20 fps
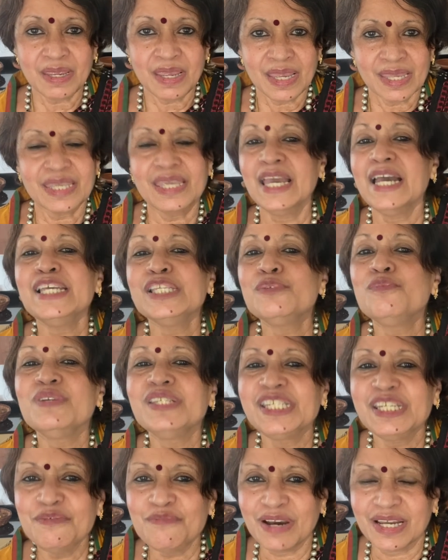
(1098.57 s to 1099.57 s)
here's
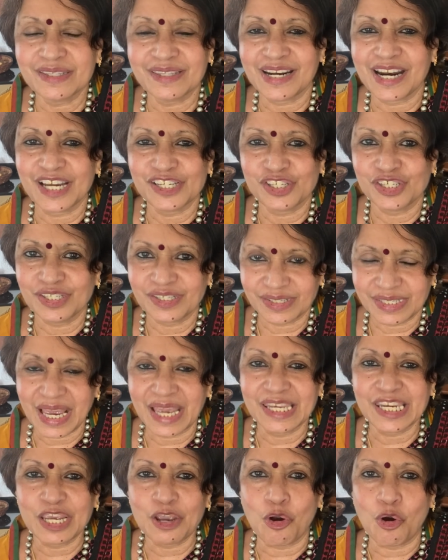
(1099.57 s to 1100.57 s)
Viji'sVeggieVignettes
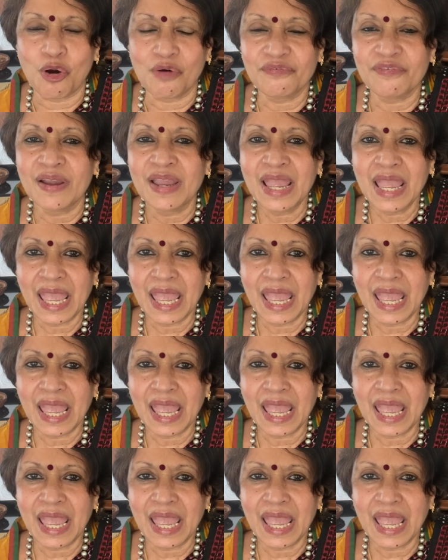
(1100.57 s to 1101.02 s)
signing off,